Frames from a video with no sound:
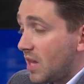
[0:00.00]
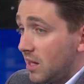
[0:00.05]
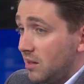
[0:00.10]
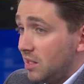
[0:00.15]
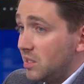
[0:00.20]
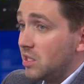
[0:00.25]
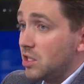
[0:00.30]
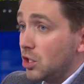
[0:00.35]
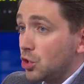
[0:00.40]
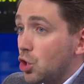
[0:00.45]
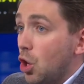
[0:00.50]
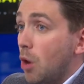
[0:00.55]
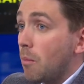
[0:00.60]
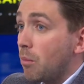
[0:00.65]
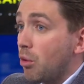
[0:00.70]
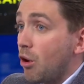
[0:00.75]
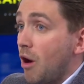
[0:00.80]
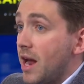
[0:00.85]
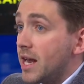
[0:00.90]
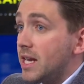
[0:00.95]
This is a
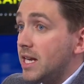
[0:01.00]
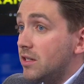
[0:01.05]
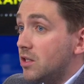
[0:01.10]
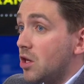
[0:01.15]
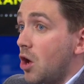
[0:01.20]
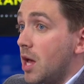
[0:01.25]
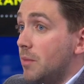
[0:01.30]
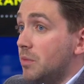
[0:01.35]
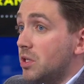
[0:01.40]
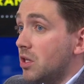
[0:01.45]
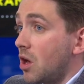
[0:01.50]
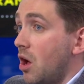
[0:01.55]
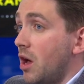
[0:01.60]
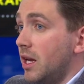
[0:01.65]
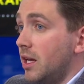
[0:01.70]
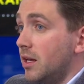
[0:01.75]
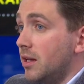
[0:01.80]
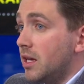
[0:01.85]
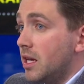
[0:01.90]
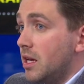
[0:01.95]
Tom Brady-type
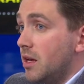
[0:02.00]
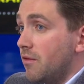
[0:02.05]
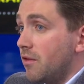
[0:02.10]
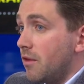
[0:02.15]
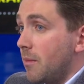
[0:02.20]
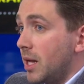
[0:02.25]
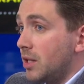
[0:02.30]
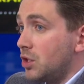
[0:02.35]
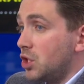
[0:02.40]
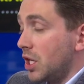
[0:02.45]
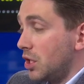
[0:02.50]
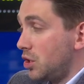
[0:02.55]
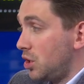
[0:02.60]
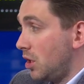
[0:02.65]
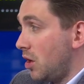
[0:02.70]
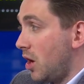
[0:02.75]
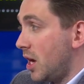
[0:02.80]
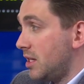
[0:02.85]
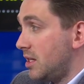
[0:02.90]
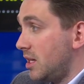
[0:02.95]
signing for
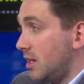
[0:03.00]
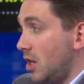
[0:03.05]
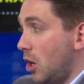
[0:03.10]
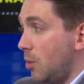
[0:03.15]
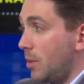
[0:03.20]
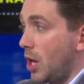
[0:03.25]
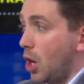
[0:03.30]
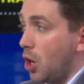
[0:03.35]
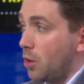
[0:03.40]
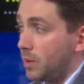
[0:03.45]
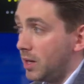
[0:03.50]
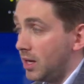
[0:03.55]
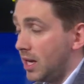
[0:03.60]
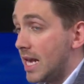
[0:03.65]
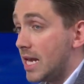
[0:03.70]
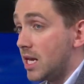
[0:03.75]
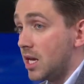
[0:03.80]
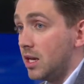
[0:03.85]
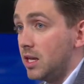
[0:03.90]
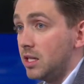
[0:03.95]
Manchester United. They'll be hoping
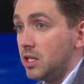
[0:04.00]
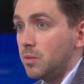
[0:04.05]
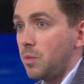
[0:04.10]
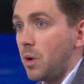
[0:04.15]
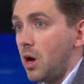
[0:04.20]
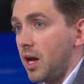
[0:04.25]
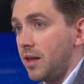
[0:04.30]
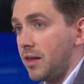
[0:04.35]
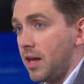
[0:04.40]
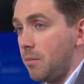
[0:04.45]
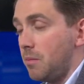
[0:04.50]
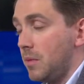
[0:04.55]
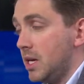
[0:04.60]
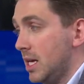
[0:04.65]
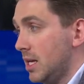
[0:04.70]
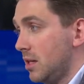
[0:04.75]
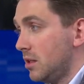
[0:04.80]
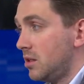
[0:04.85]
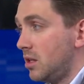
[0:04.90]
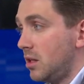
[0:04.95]
he can inspire them
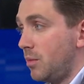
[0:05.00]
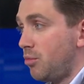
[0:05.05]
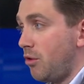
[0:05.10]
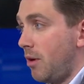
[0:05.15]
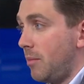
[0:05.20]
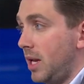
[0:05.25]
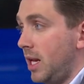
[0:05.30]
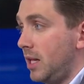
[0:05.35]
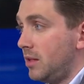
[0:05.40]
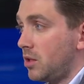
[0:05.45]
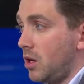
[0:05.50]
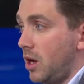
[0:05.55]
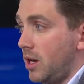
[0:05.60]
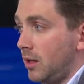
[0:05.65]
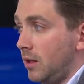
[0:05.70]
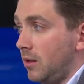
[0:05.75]
to the Premier League title.